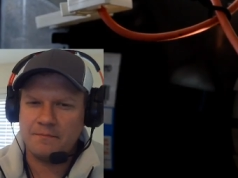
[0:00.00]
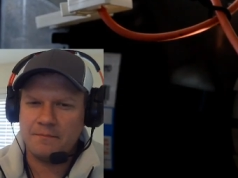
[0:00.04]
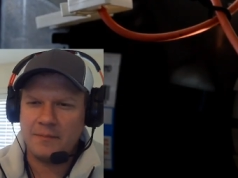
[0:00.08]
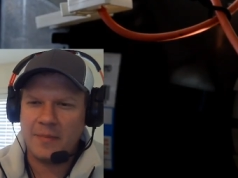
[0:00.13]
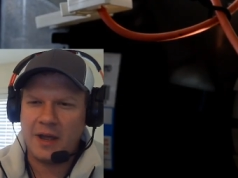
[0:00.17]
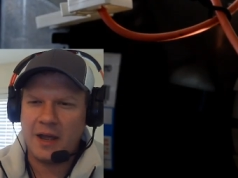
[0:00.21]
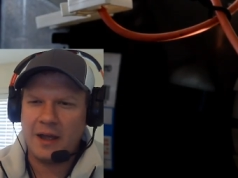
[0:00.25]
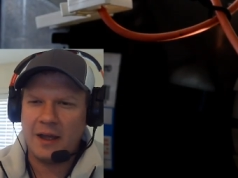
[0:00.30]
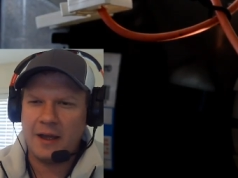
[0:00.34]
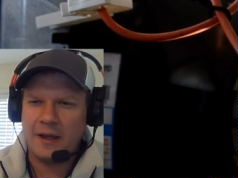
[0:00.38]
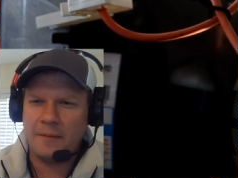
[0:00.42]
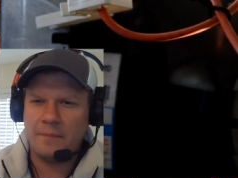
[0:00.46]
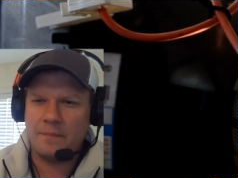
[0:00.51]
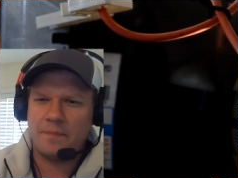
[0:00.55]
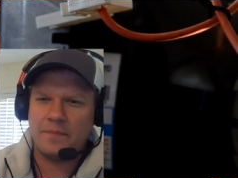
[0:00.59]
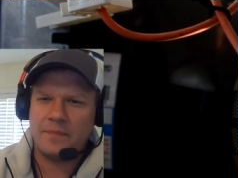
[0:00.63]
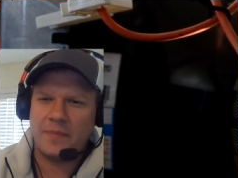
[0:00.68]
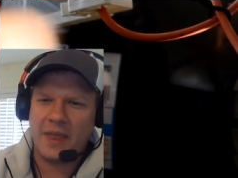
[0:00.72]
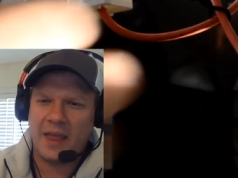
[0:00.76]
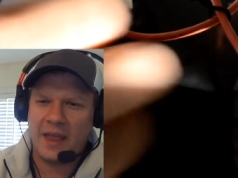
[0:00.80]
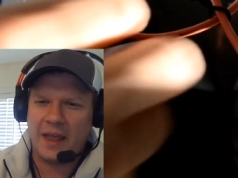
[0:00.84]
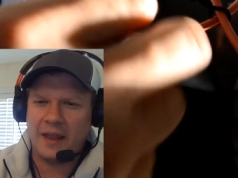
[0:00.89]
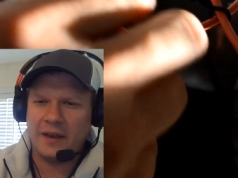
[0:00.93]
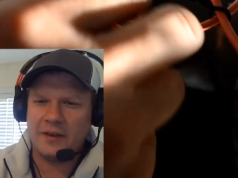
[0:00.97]
uh,
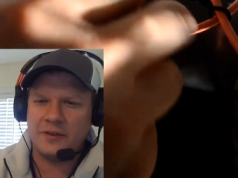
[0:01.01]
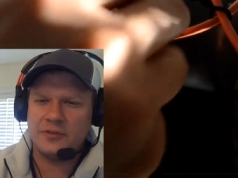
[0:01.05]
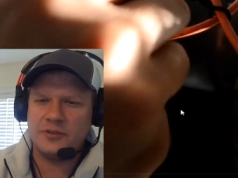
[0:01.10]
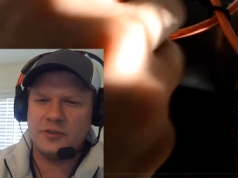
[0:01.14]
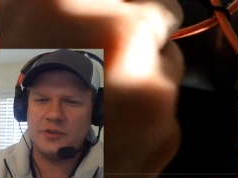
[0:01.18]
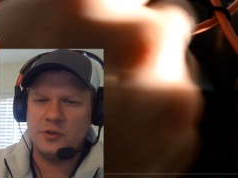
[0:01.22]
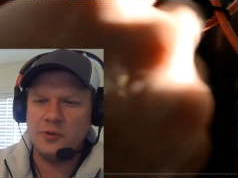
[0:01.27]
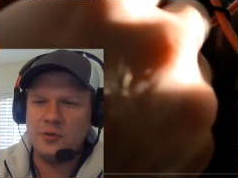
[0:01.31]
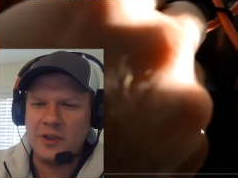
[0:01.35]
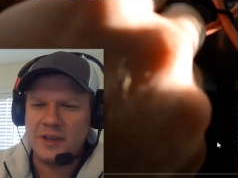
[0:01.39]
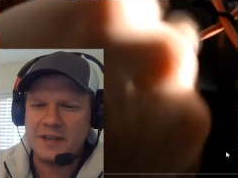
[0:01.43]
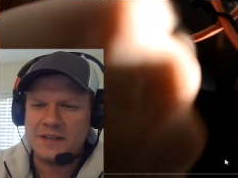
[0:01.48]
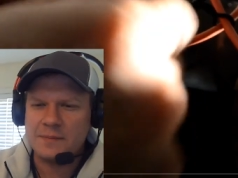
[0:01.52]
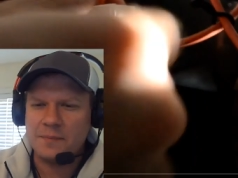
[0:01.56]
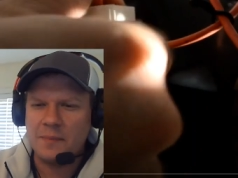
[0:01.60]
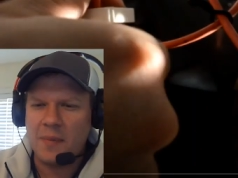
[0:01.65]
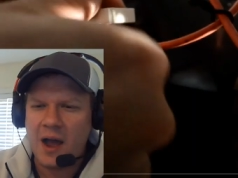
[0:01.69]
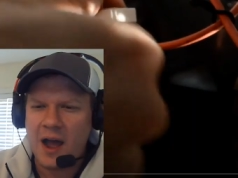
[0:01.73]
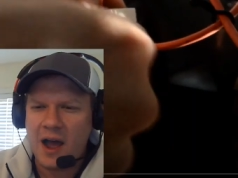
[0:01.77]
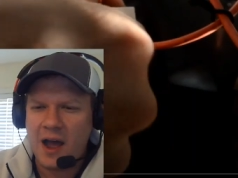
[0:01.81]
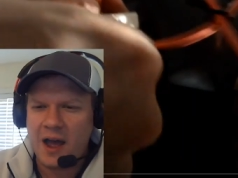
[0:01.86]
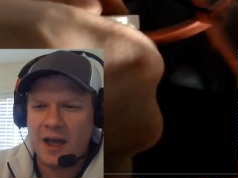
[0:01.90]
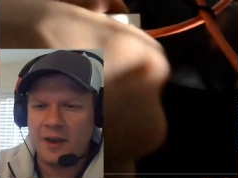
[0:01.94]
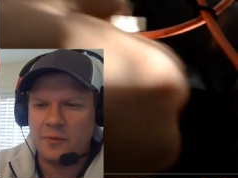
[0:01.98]
and do this
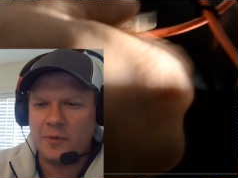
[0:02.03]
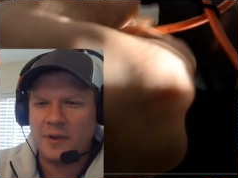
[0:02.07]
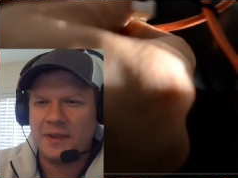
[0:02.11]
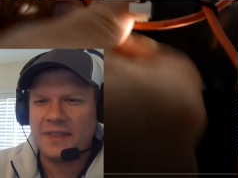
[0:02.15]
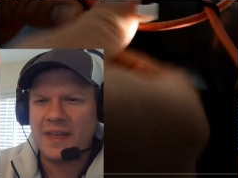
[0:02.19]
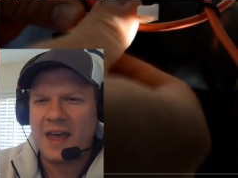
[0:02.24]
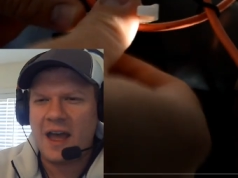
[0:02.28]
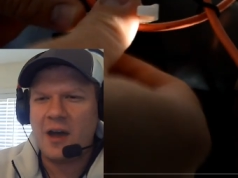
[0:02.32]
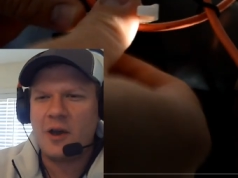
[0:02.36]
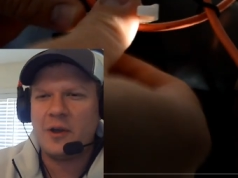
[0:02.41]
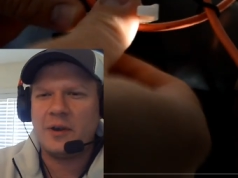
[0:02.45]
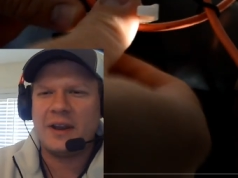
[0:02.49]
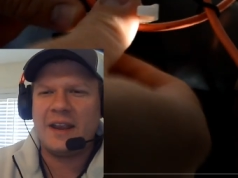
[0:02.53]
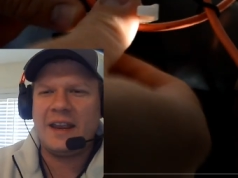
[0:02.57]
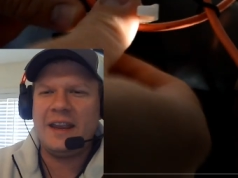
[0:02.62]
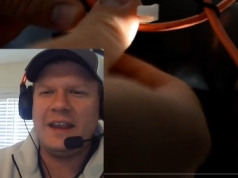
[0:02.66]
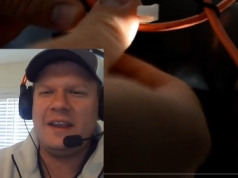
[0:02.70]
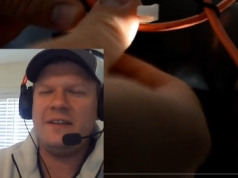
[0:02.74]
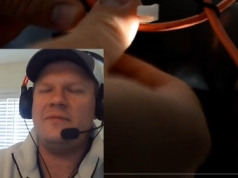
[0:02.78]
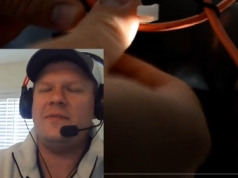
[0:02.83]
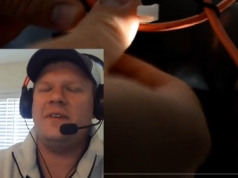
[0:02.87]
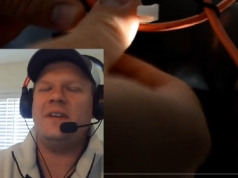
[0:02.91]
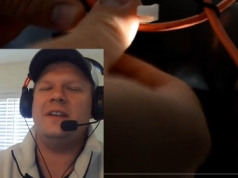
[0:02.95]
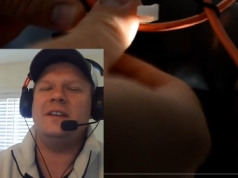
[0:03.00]
mod without
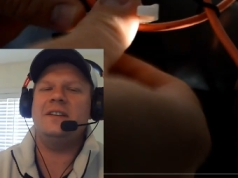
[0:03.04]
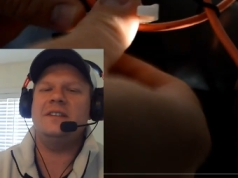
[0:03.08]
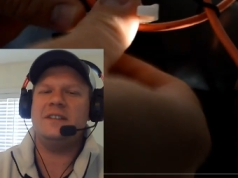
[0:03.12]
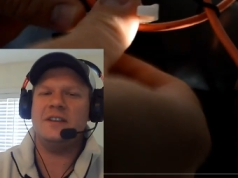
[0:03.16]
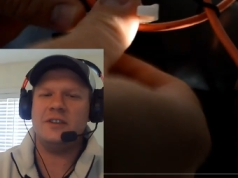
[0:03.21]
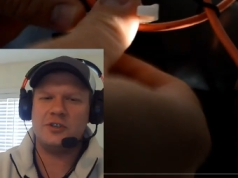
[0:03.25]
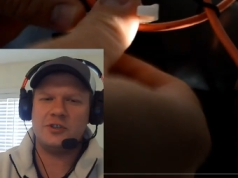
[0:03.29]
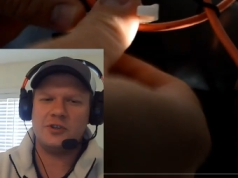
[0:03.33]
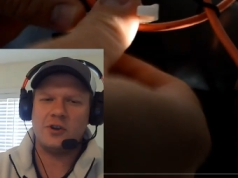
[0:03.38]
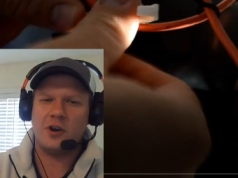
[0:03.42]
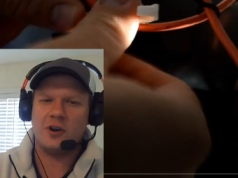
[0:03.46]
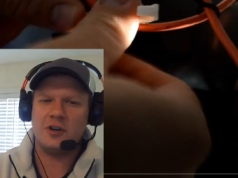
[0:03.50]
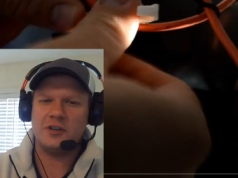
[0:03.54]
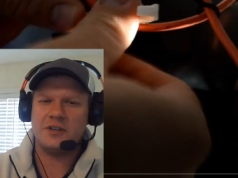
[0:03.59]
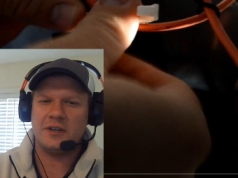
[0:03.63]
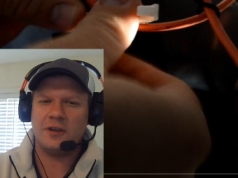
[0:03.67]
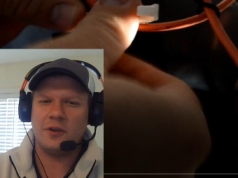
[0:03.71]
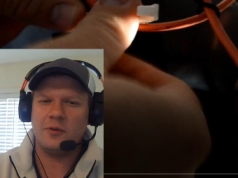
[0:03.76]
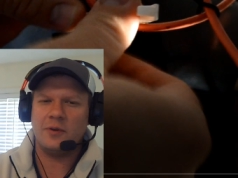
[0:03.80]
even discharging.